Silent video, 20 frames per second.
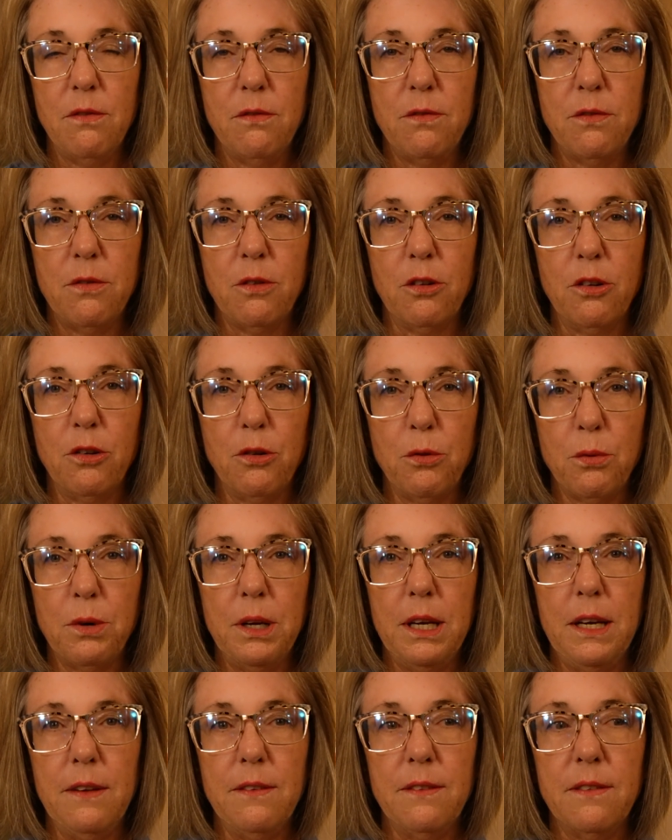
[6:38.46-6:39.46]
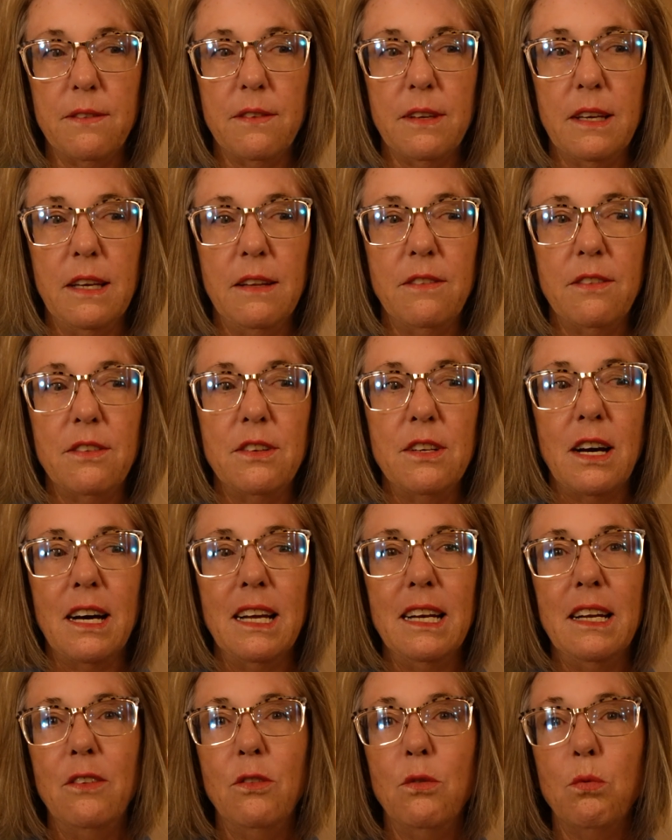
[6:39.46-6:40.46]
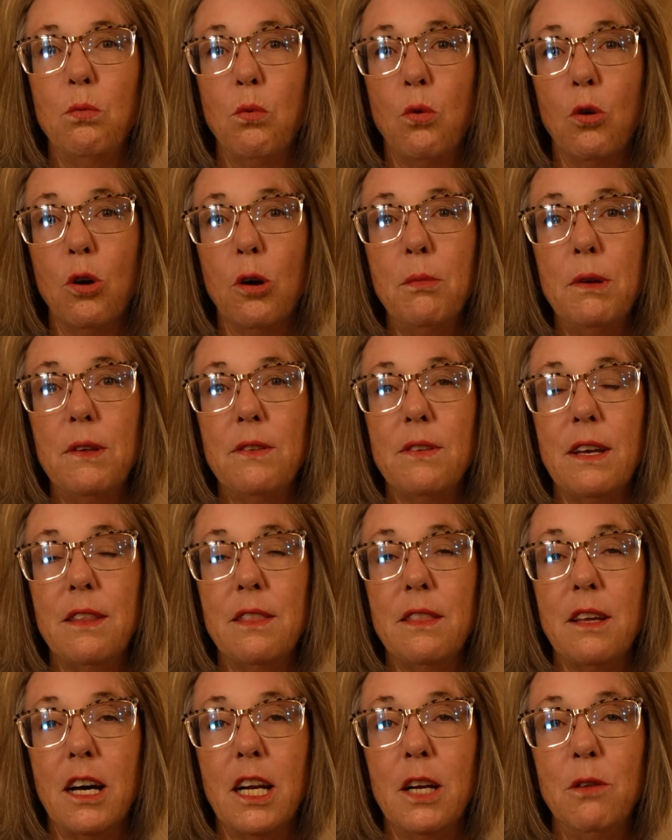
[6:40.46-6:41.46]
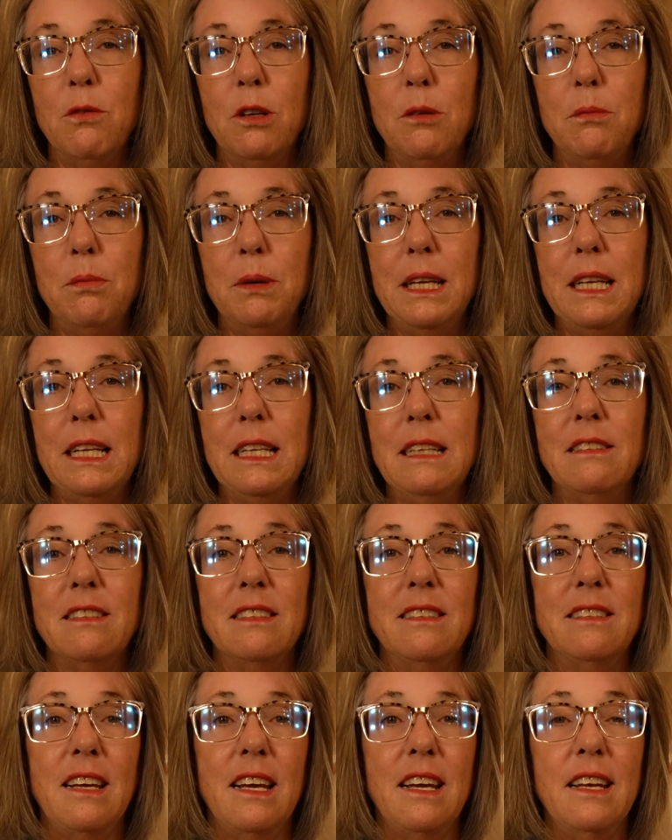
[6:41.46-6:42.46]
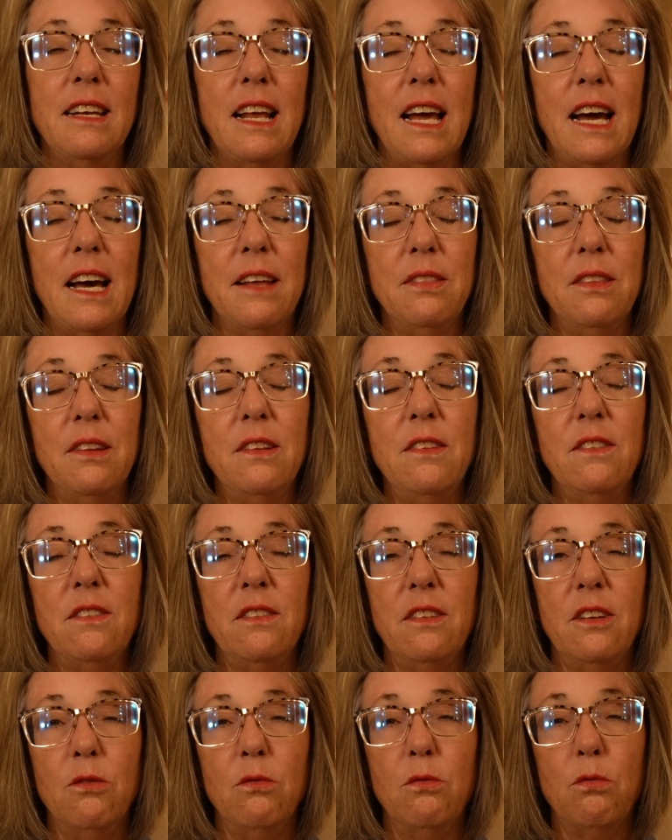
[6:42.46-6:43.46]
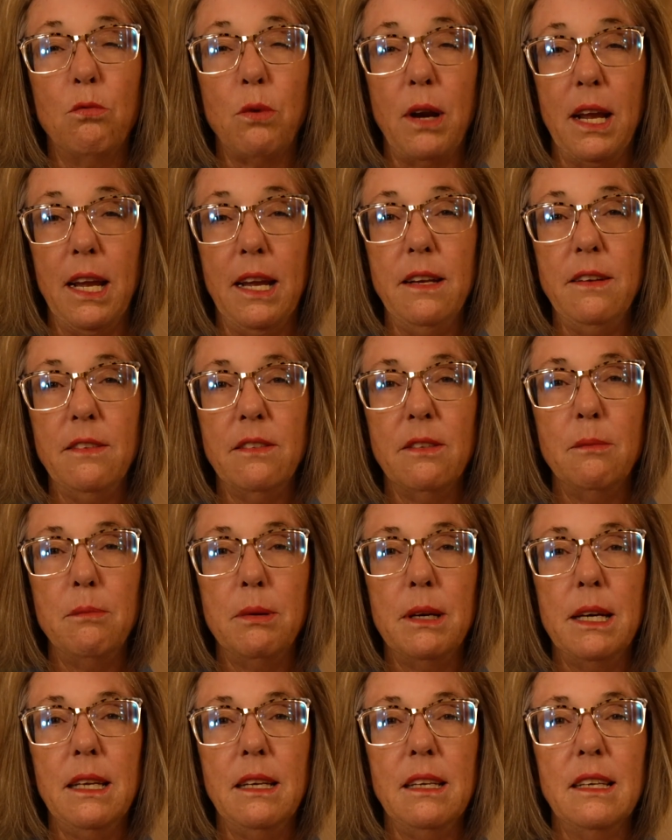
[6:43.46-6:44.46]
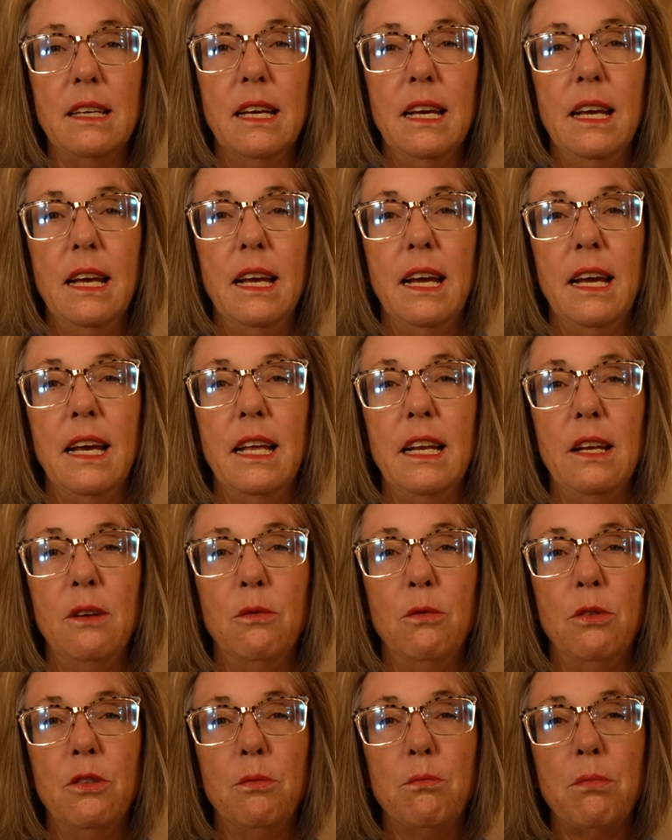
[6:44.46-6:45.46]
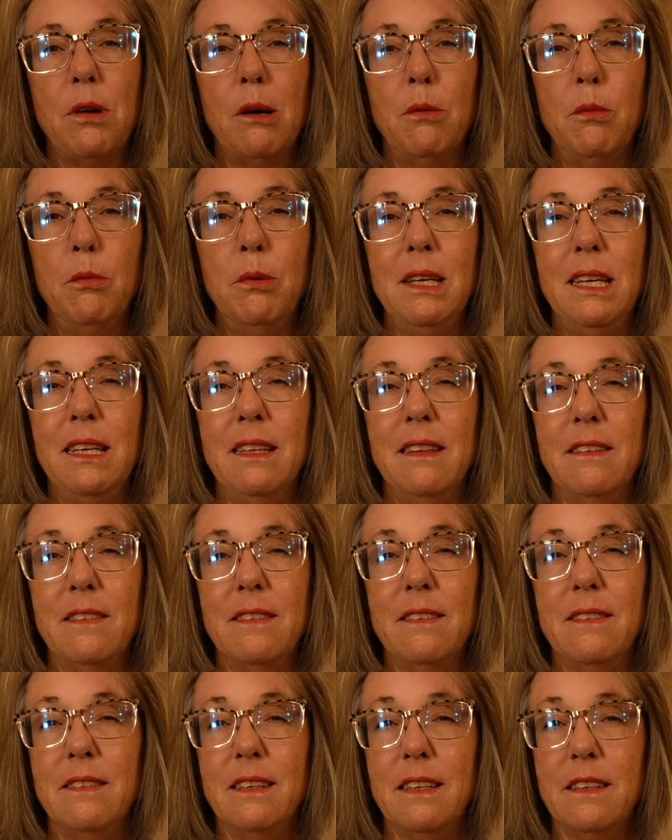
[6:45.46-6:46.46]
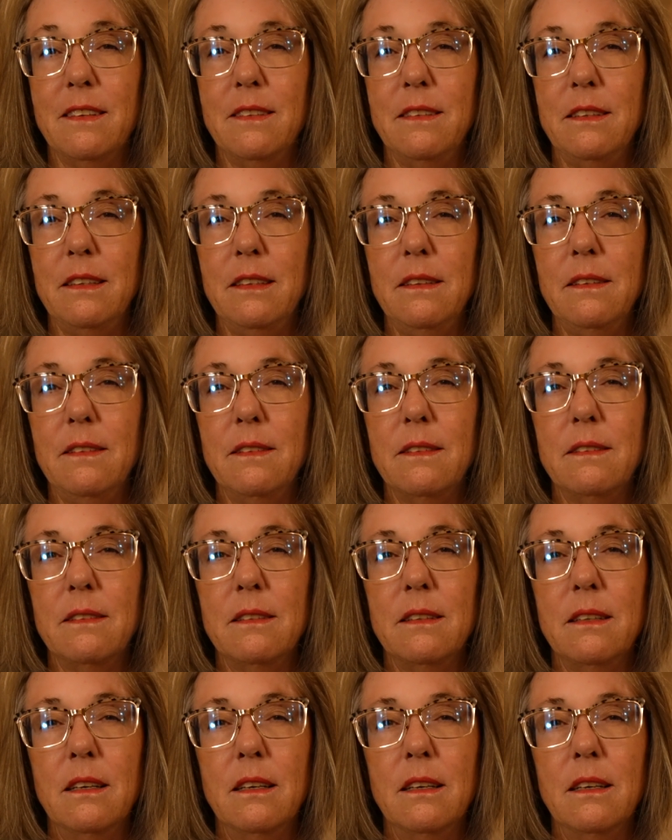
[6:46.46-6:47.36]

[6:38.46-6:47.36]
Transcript: for Greece. It's not as warm as I thought it would be. Today in Athens it rained a bit, and it was probably in the 60s.